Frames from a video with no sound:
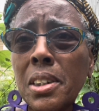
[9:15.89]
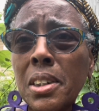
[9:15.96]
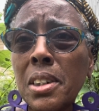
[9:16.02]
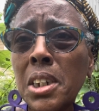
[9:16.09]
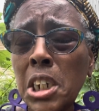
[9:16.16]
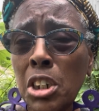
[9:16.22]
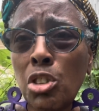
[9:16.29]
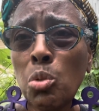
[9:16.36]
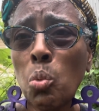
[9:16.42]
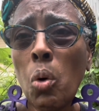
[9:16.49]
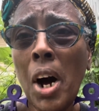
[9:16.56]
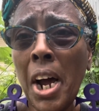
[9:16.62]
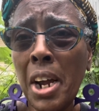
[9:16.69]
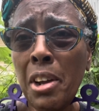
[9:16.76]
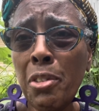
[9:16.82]
his
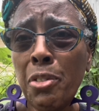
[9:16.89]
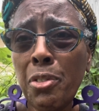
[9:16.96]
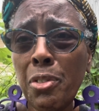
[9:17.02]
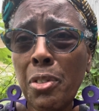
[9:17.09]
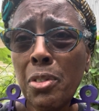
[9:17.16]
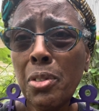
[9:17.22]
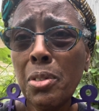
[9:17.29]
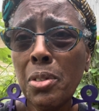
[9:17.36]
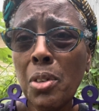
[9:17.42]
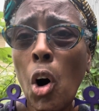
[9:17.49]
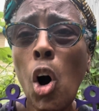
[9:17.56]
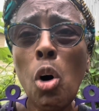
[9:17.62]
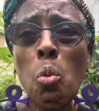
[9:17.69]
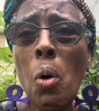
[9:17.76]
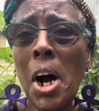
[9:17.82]
wife or
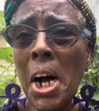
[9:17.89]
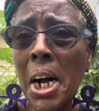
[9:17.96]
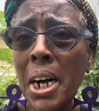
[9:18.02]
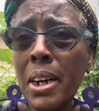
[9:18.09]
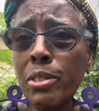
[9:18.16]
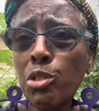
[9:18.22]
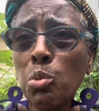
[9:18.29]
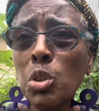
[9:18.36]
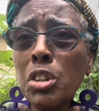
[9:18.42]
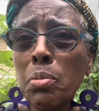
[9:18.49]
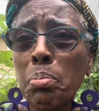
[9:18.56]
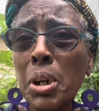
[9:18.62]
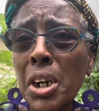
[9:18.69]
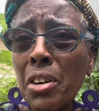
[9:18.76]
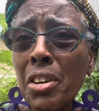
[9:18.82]
wives was
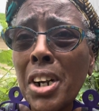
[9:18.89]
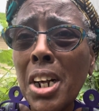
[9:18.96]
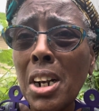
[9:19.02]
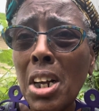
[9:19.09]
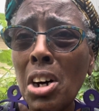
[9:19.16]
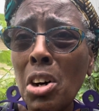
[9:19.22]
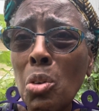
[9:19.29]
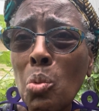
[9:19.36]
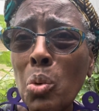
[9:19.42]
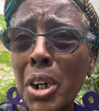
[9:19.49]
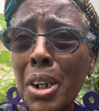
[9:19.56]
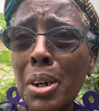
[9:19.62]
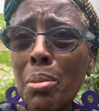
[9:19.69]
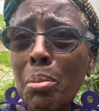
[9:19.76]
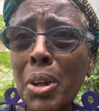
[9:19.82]
buried along with
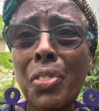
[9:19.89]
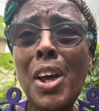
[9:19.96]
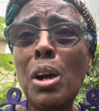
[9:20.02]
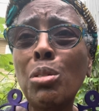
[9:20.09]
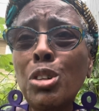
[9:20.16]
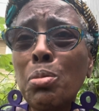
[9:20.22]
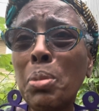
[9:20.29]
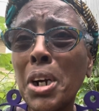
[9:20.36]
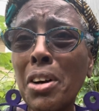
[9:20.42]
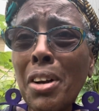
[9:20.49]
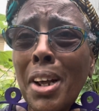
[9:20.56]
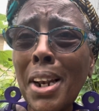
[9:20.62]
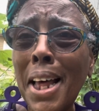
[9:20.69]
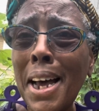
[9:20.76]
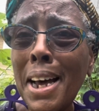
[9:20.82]
him, but they was buried
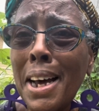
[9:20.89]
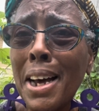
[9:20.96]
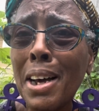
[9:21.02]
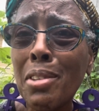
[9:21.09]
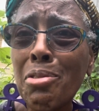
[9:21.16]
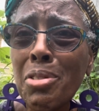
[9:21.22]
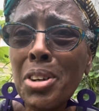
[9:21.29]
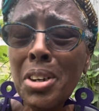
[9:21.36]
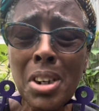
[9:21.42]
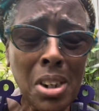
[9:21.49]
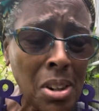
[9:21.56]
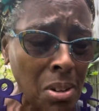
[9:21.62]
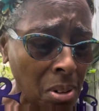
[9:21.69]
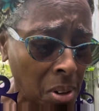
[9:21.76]
alive, you know.